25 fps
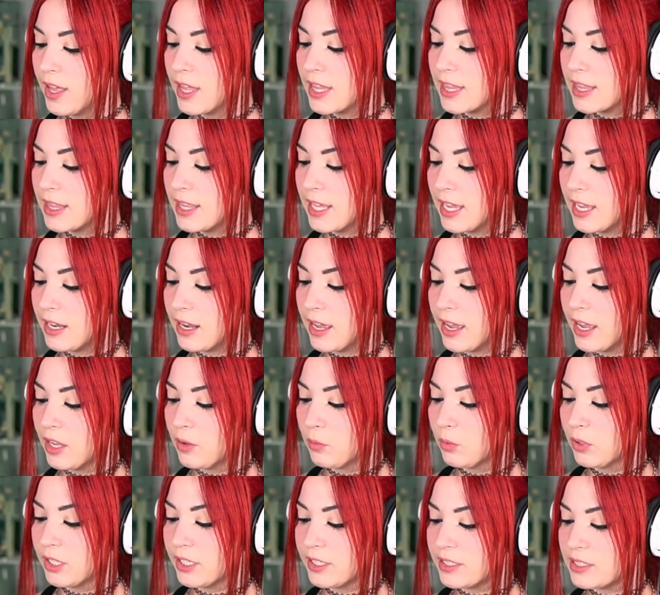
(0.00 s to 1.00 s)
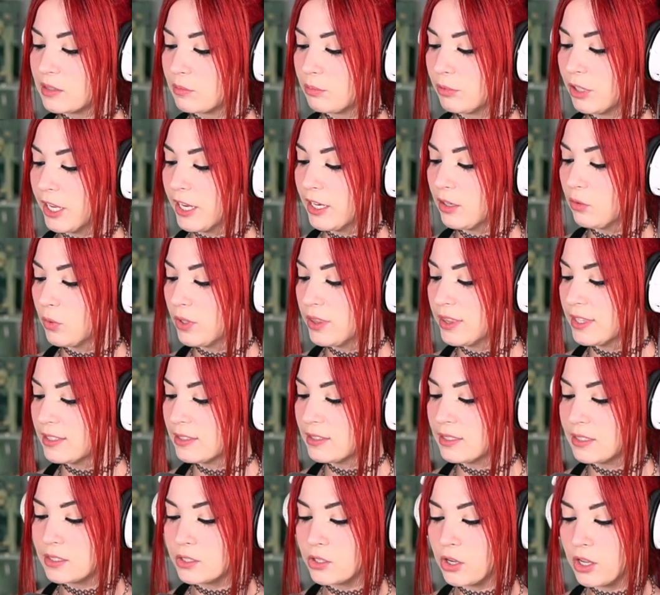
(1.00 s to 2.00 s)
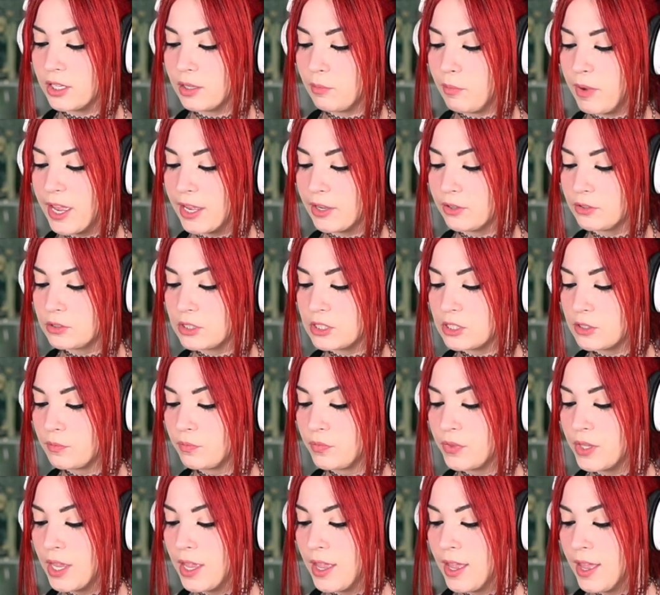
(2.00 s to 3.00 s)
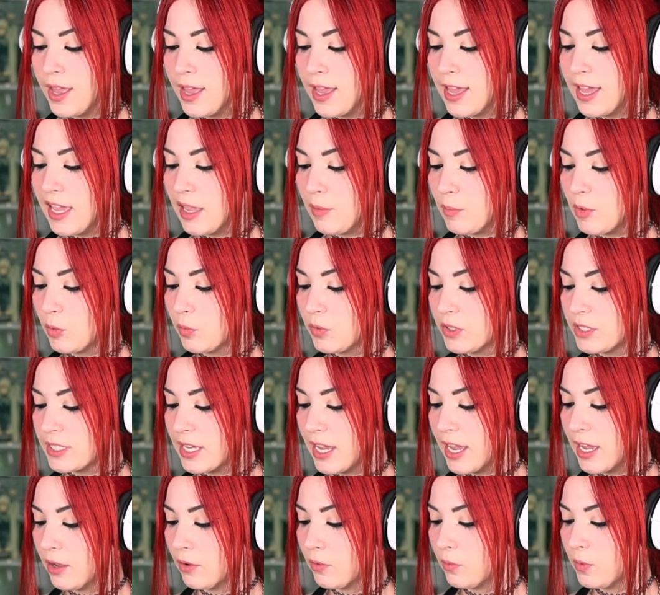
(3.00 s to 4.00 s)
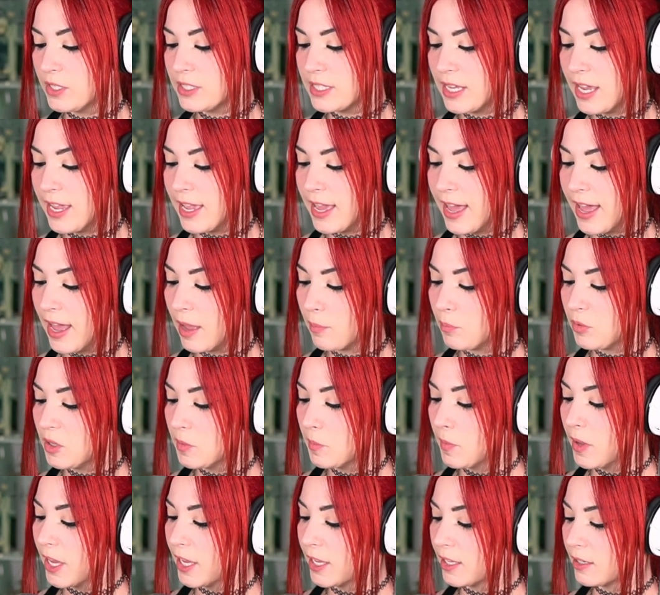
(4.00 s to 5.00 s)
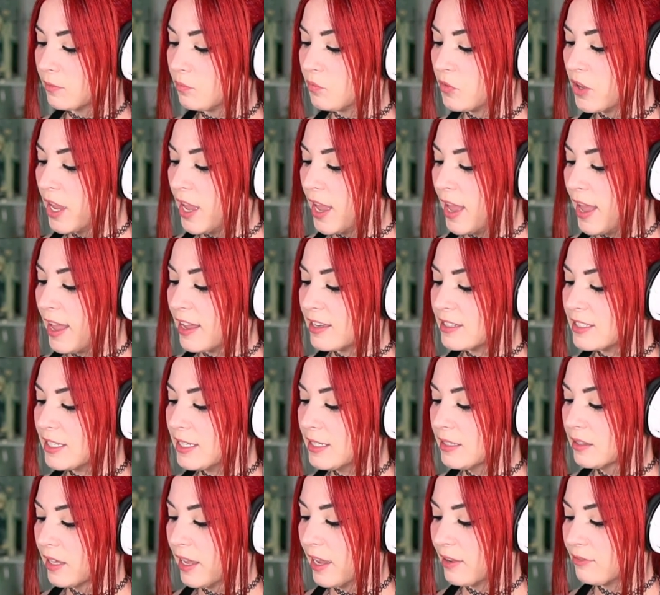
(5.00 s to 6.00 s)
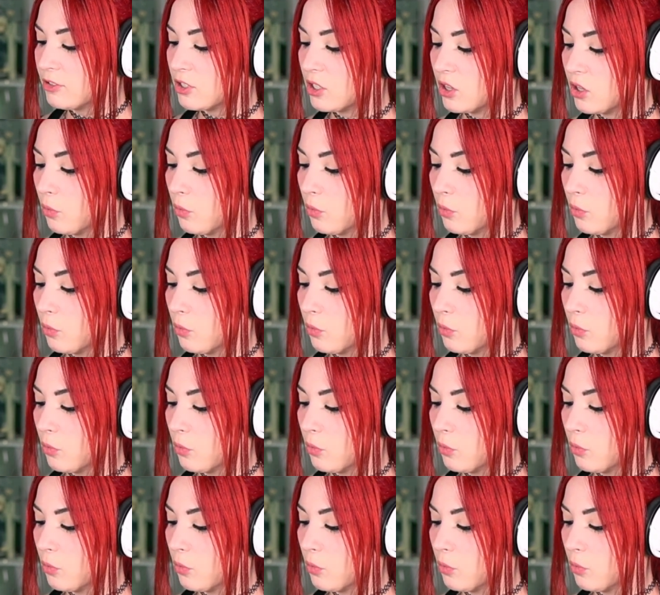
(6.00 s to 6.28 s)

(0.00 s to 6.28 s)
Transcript: Then I will explain what this is all about." Haman was a happy man, and he left the